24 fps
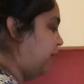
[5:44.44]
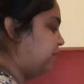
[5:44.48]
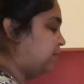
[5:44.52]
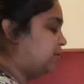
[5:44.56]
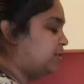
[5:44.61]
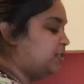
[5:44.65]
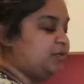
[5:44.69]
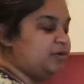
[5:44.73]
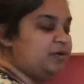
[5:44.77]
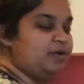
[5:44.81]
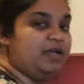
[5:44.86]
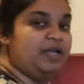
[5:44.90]

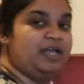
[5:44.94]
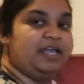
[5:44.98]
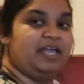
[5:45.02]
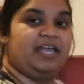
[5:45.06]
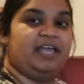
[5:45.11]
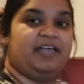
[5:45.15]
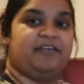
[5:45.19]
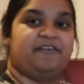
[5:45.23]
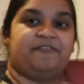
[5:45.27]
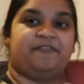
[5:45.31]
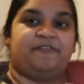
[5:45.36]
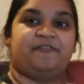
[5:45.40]
So
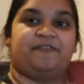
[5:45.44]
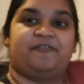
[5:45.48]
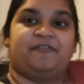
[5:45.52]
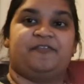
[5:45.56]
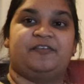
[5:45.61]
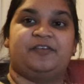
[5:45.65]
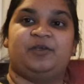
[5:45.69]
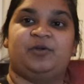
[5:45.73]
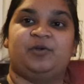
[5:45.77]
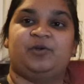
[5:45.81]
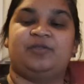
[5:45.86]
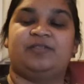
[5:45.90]
if
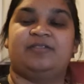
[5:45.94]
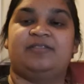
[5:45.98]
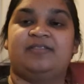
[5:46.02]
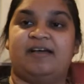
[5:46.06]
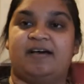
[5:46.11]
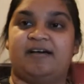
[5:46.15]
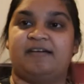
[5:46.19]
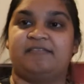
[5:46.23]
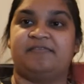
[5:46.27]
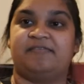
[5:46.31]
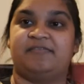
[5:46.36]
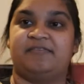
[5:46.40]
you
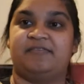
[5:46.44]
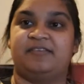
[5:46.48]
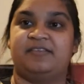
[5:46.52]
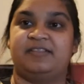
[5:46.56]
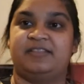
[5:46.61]
love